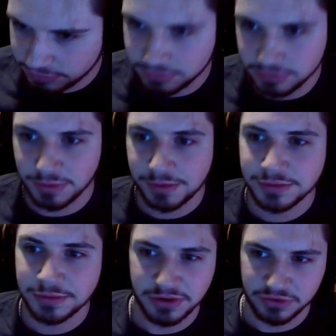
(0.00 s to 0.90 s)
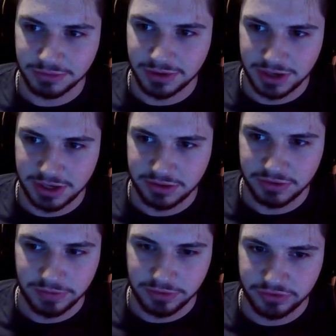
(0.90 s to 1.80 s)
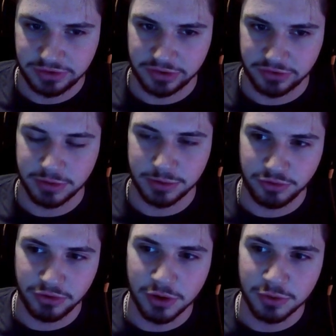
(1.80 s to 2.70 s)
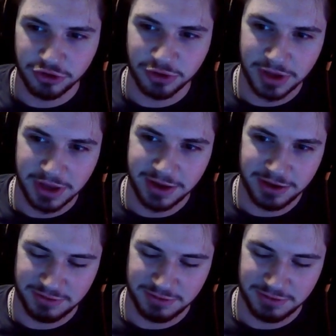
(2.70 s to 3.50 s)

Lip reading: What would be some good ideas for a Satoru Gojo cake?